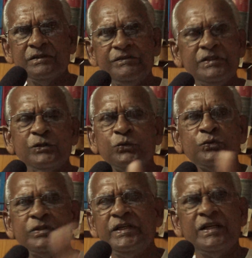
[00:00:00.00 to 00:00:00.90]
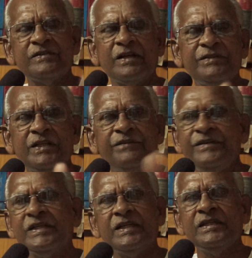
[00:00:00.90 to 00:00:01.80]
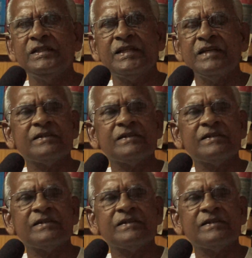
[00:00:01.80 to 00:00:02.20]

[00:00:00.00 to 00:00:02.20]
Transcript: within 2-3 days or within a week, the case